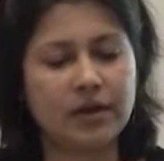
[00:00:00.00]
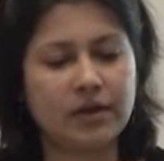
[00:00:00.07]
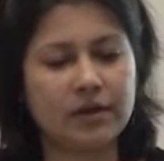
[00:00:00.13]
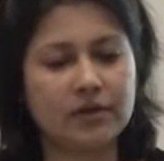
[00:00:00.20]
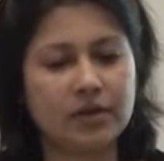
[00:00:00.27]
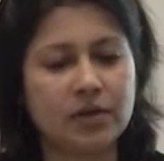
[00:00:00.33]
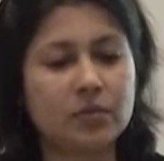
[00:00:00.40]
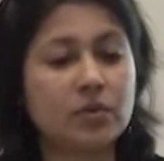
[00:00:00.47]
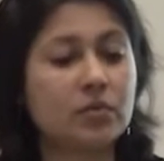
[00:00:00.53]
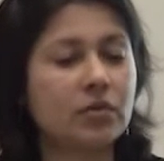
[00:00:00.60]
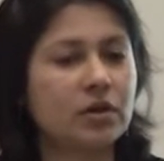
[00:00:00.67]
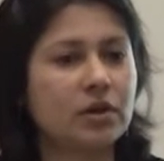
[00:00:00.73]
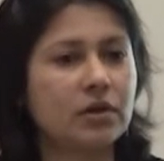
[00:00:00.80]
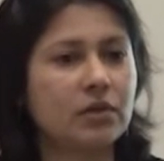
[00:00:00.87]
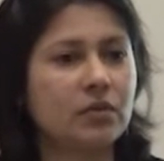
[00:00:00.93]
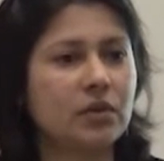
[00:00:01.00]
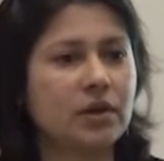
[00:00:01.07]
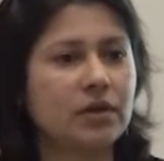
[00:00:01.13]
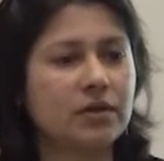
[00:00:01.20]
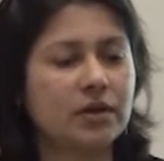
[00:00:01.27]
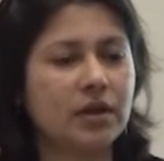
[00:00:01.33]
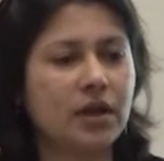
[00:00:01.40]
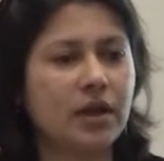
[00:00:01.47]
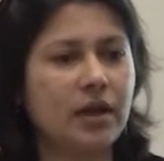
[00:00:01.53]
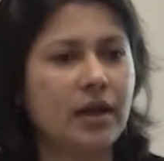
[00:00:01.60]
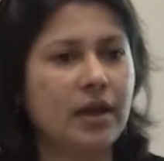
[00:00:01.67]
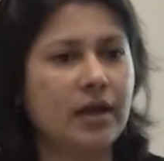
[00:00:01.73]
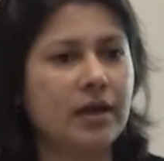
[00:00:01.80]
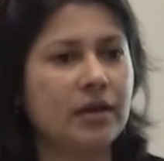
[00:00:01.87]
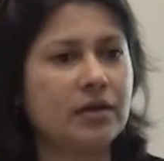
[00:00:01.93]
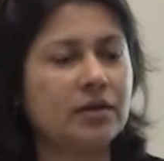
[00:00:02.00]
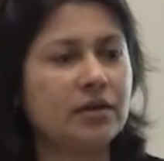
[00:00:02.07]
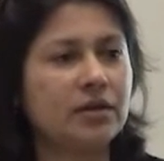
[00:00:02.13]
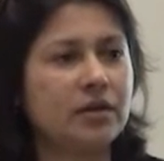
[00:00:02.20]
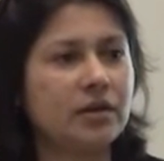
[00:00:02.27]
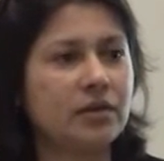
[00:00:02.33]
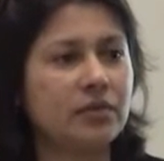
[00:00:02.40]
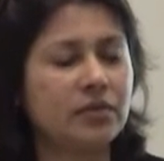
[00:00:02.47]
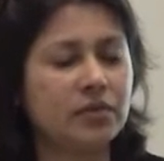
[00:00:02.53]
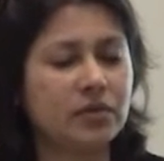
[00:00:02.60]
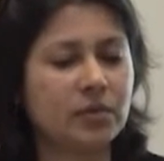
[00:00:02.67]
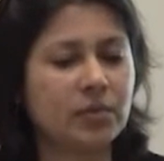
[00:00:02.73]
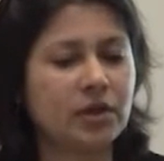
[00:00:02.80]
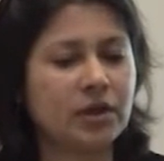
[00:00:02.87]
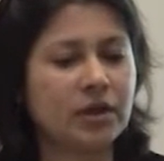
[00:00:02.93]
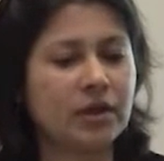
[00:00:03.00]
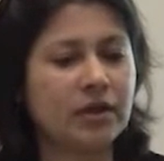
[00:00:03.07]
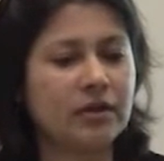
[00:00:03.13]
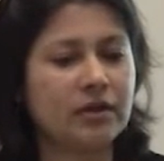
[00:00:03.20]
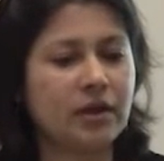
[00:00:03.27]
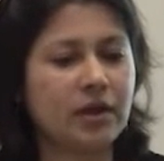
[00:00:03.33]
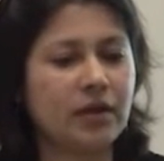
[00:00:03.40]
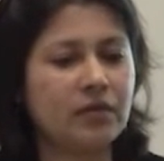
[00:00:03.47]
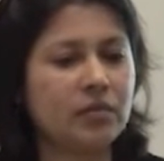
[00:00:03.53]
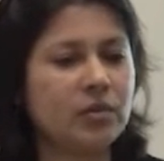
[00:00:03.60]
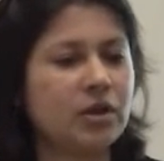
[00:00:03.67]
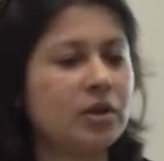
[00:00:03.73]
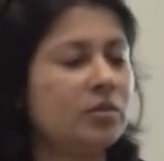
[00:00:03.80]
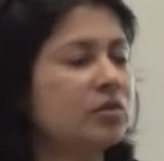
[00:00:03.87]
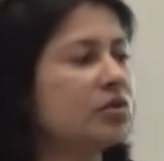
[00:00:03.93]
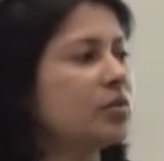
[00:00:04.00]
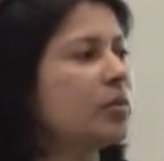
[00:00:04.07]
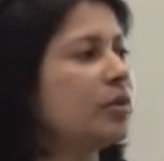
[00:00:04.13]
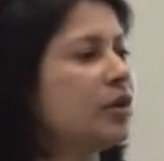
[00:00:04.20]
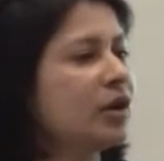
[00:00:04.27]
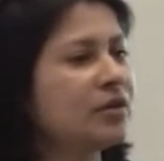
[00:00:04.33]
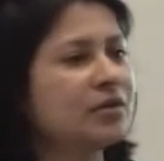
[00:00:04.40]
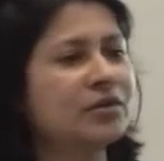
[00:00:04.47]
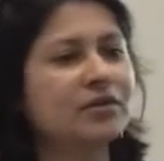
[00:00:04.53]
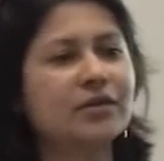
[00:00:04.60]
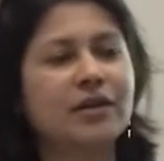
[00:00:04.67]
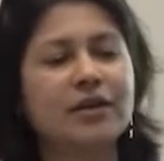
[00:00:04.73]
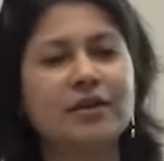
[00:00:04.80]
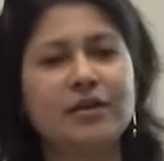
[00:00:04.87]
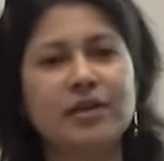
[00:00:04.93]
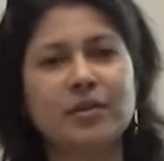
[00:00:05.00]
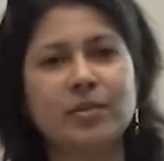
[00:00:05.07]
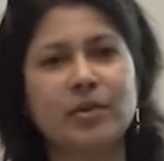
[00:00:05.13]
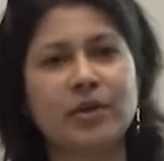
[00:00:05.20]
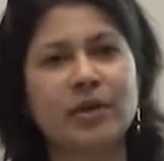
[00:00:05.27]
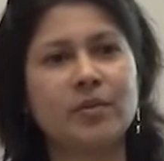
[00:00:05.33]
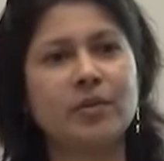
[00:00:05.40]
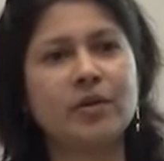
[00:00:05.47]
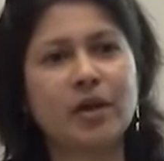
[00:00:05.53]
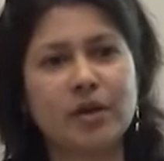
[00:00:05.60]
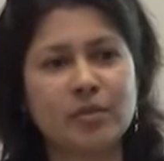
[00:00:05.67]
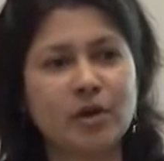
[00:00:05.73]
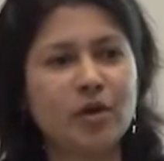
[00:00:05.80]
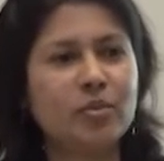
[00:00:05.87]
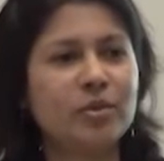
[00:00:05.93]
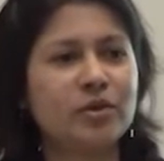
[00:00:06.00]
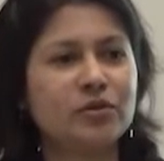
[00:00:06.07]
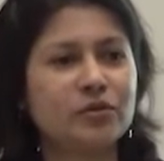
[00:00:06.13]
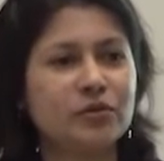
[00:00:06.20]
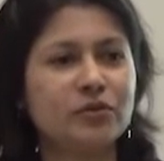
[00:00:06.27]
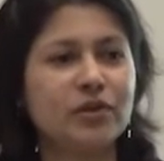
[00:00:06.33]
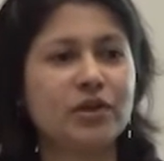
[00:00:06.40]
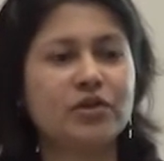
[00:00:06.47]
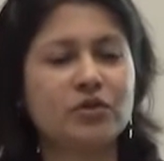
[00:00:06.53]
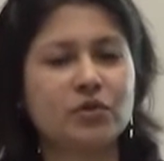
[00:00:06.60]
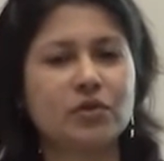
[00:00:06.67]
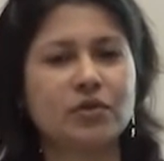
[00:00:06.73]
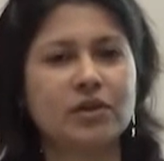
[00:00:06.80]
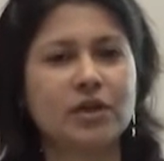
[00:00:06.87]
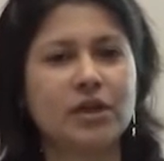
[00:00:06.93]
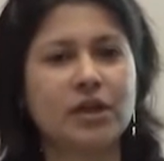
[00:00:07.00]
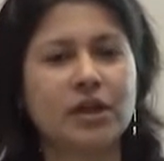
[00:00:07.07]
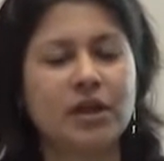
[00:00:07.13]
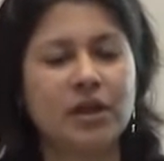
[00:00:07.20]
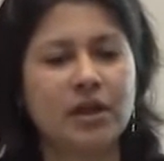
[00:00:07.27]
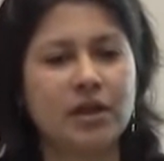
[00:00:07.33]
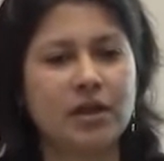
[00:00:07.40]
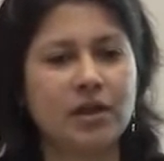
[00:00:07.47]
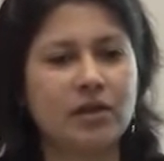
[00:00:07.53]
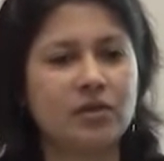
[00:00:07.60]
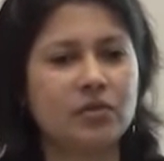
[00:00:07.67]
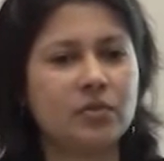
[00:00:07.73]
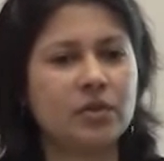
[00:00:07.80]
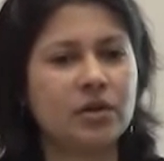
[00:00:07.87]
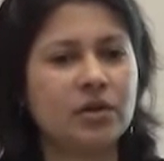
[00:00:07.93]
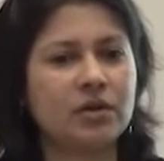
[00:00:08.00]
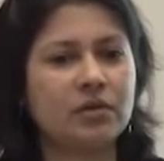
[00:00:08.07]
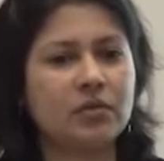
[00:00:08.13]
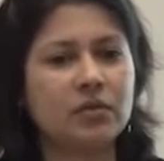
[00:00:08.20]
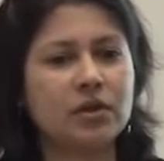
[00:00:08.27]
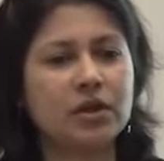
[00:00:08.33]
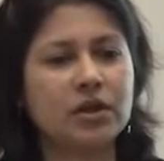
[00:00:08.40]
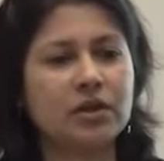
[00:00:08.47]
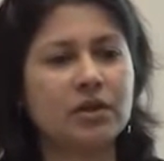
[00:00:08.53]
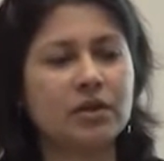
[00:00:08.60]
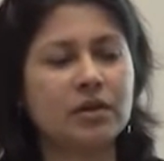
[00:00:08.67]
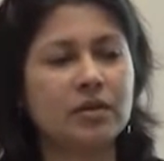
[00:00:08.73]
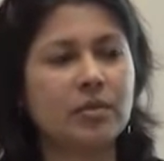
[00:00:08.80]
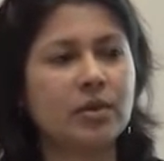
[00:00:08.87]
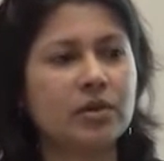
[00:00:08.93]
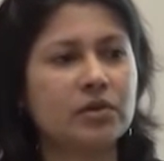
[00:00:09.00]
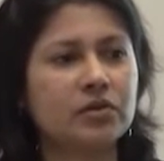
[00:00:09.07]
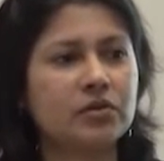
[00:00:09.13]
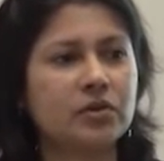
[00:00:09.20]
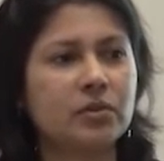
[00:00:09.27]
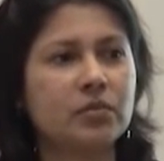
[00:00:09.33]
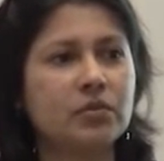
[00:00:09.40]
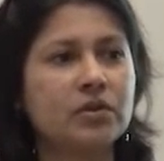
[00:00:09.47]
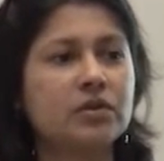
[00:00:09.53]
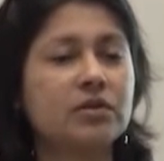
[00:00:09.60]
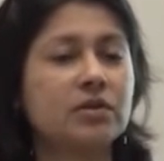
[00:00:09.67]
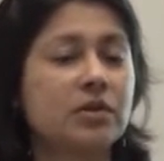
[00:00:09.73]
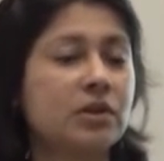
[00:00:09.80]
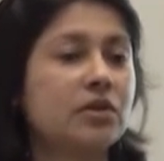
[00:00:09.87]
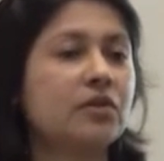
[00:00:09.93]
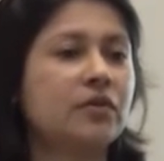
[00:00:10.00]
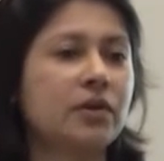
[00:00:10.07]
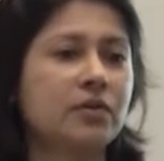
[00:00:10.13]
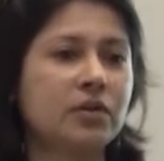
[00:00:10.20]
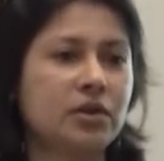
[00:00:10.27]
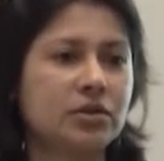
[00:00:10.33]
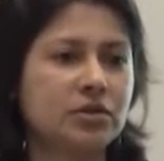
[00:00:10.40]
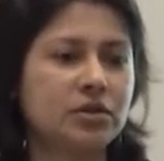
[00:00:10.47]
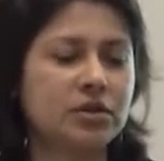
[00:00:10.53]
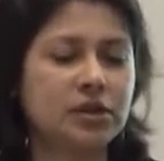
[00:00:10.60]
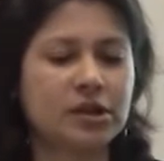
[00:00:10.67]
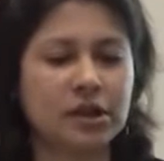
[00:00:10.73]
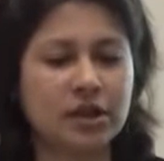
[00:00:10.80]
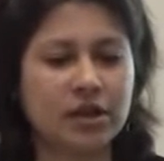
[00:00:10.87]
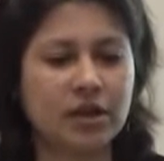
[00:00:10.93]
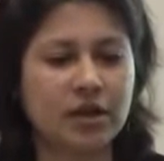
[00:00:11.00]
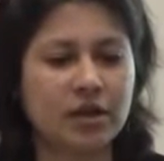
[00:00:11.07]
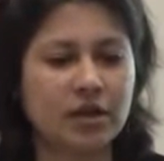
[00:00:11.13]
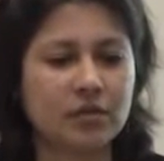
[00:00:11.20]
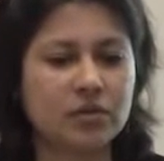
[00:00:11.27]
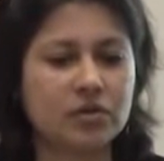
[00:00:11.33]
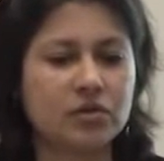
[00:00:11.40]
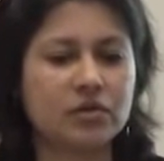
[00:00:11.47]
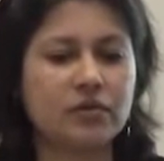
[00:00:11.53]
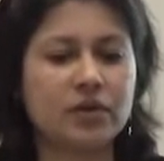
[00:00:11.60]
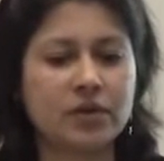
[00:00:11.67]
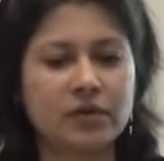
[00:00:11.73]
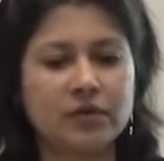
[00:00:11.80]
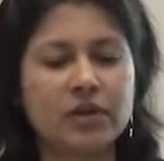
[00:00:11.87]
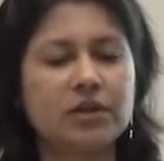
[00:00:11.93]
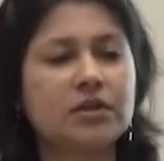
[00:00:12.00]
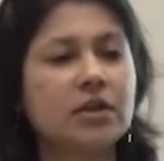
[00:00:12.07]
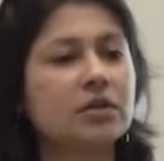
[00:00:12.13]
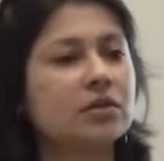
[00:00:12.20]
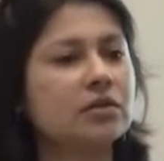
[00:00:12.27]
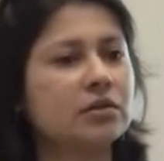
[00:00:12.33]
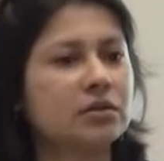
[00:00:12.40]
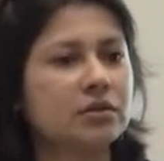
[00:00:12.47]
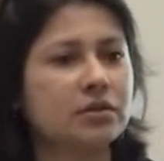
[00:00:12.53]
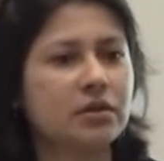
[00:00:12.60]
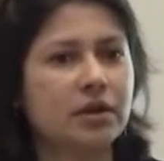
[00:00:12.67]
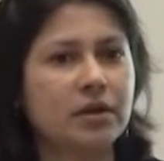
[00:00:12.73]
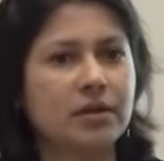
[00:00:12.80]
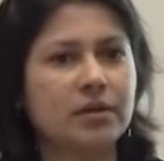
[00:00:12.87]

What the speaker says: that we're working with. And something I haven't been able to put on this slide yet, but I'm hoping to very shortly, is we are working on a partnership with the Linux Foundation, which is a very, very technical